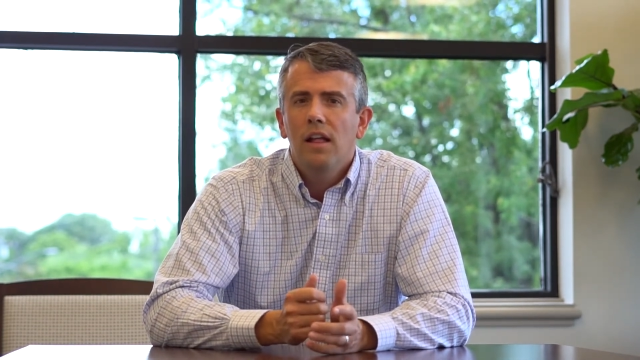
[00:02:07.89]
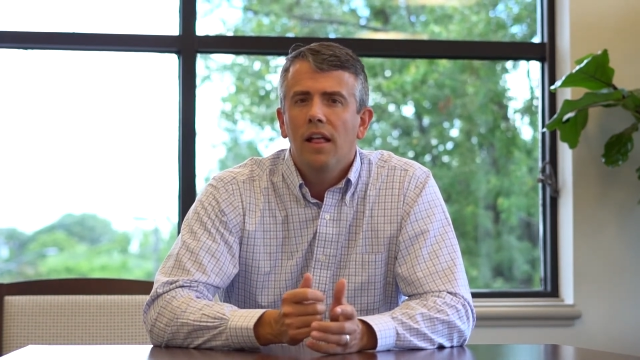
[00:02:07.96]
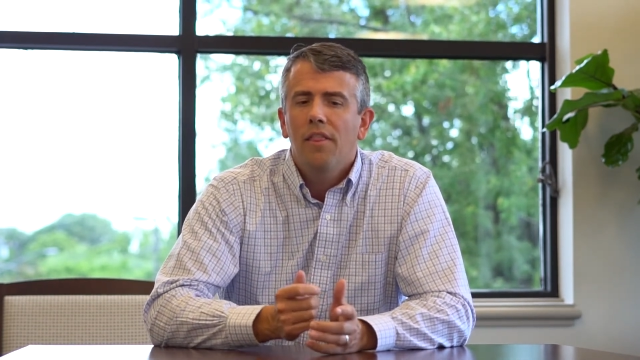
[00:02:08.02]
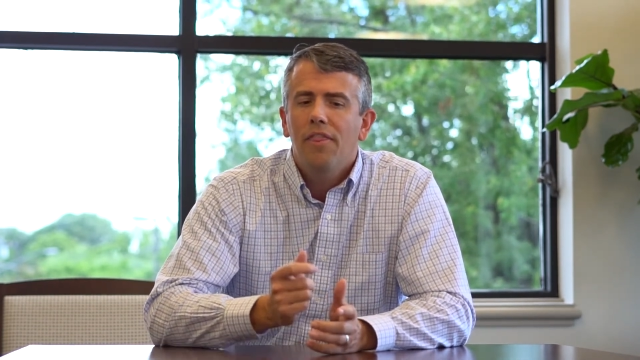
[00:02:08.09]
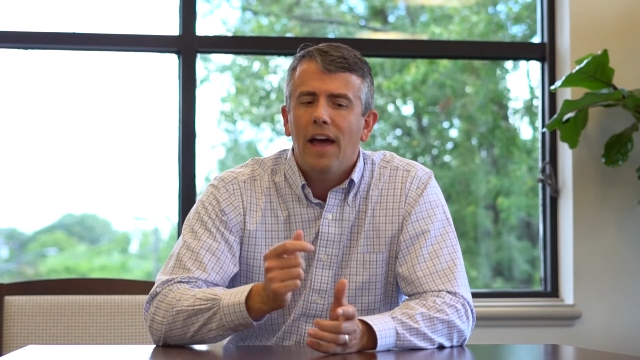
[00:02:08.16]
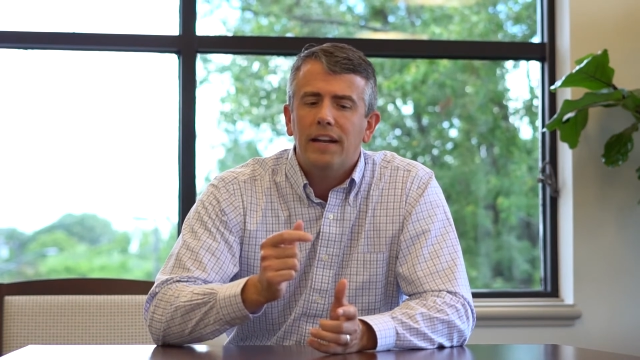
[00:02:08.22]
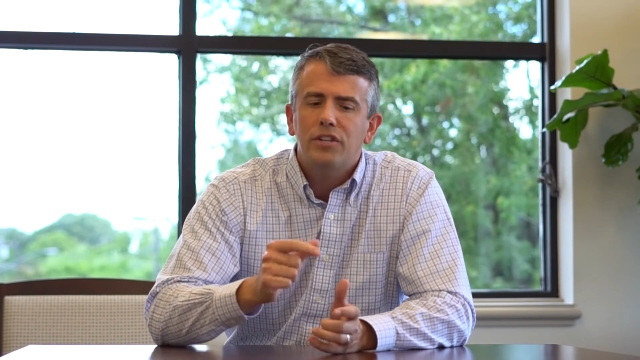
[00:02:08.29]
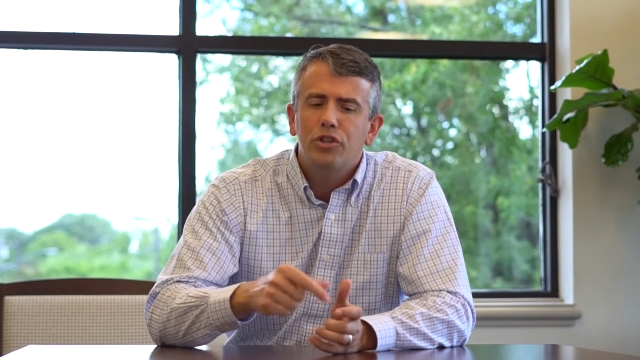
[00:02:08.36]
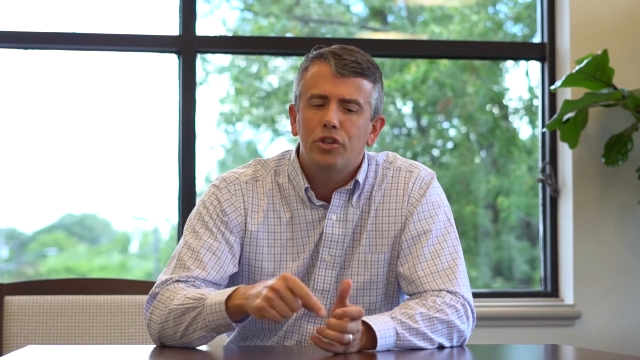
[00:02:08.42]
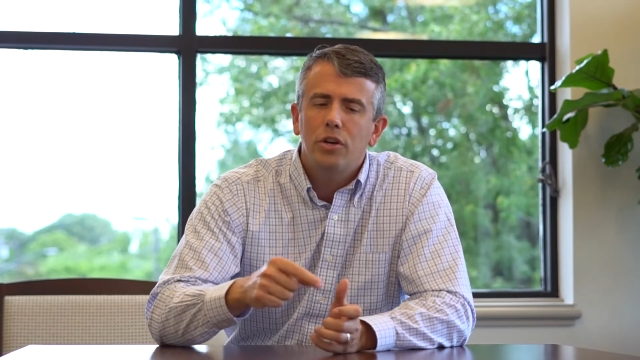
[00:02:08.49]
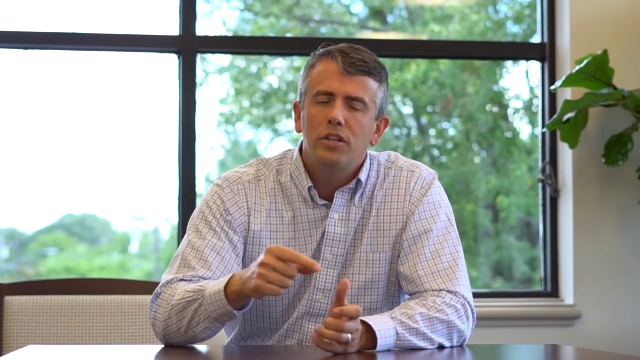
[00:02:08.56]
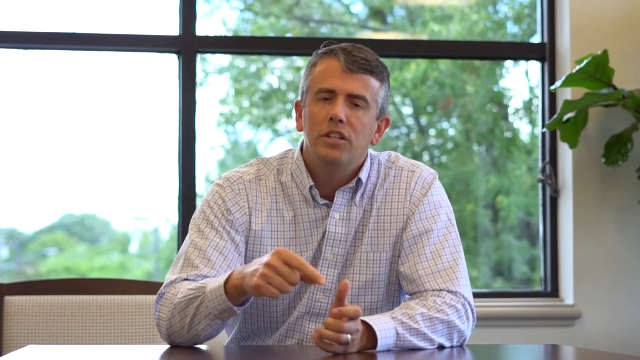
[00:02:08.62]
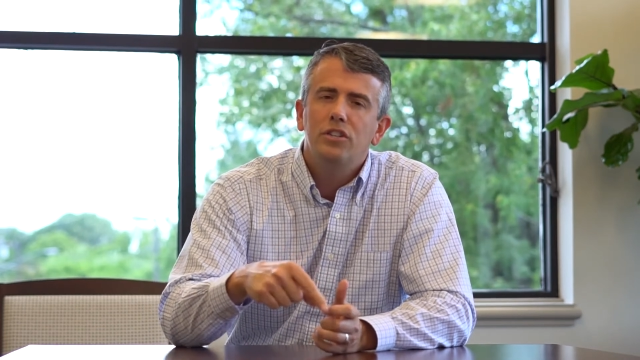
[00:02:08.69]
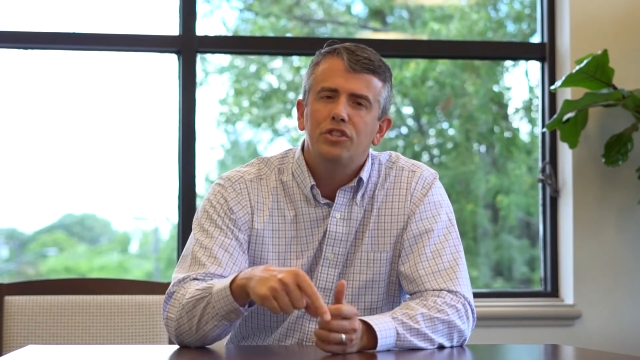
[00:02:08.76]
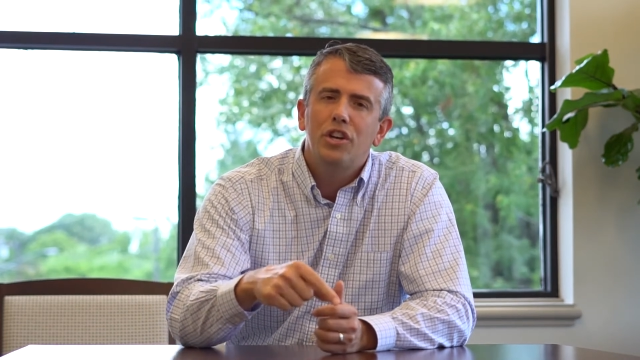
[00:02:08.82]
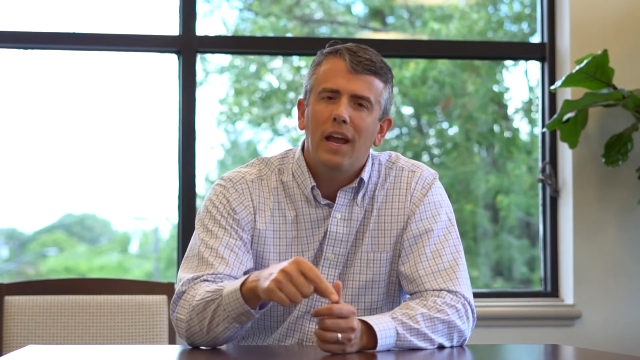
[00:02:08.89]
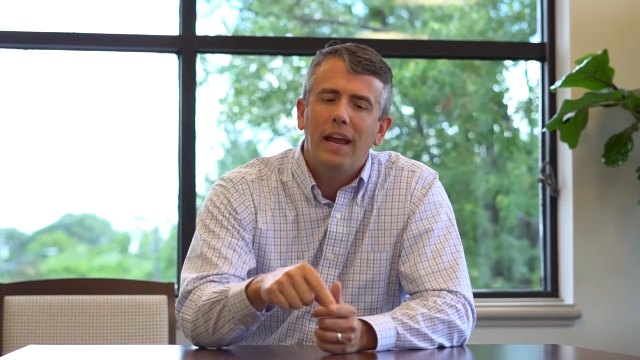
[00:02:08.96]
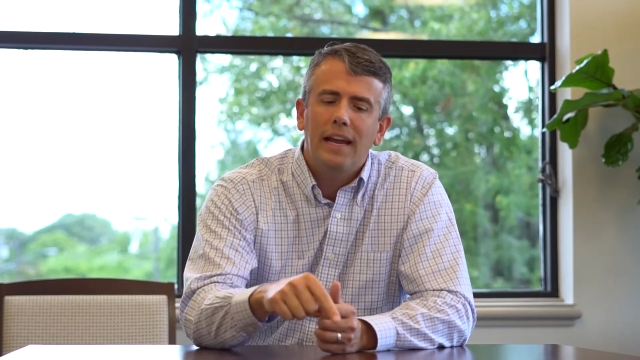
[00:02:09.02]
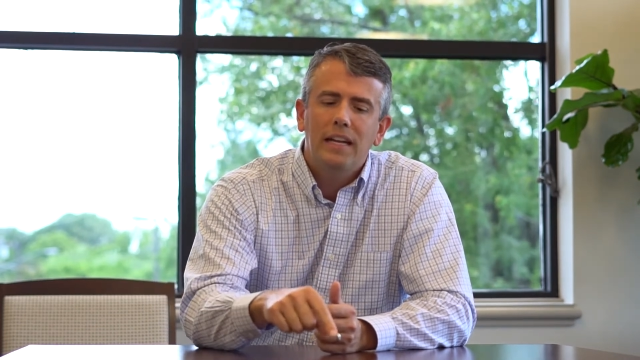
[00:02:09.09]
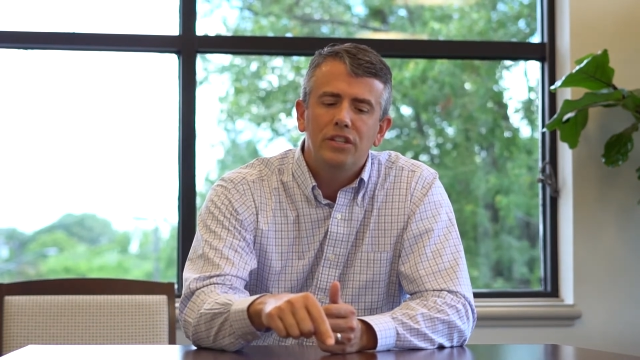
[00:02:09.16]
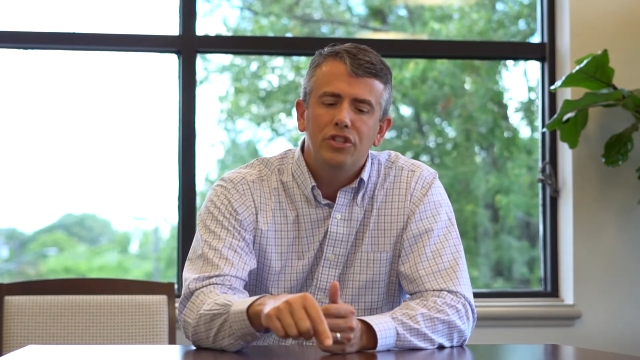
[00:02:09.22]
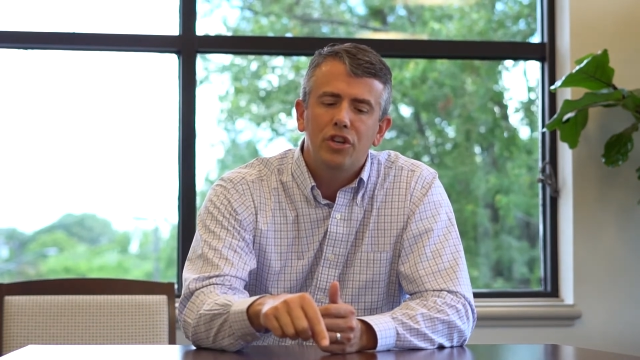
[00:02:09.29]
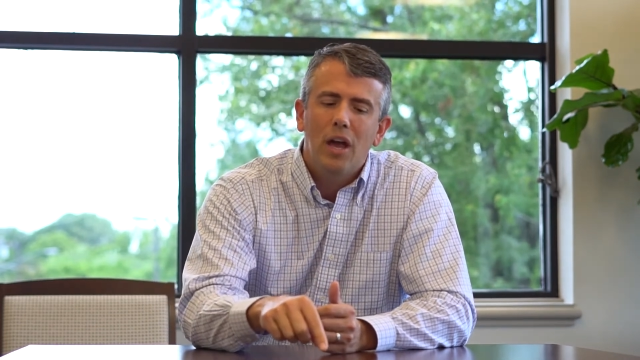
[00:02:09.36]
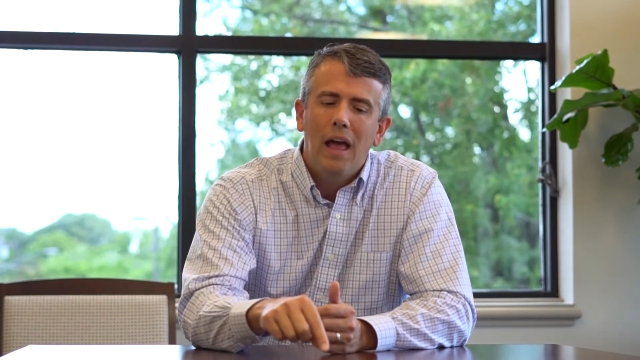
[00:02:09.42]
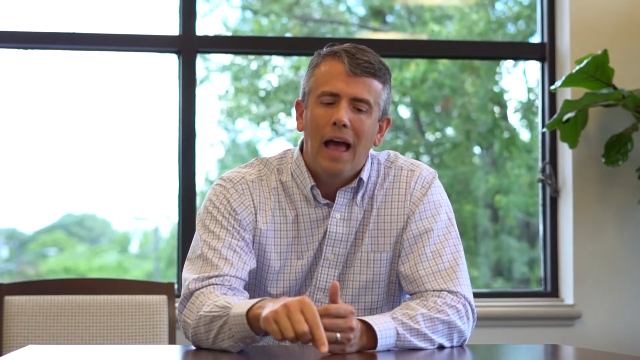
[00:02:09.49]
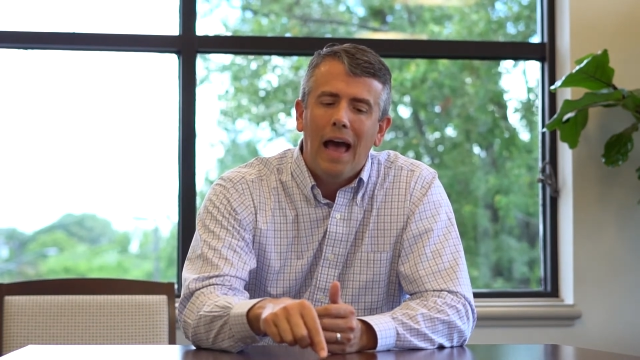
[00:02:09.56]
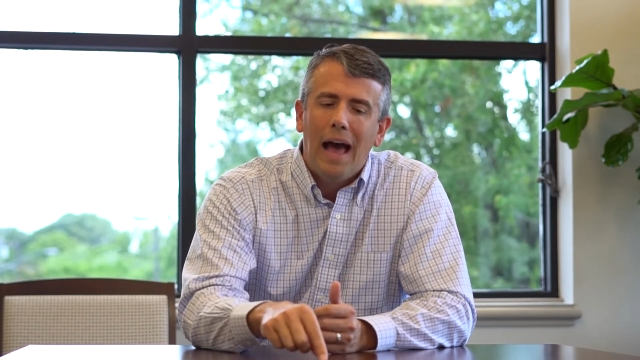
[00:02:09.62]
that shouldn't change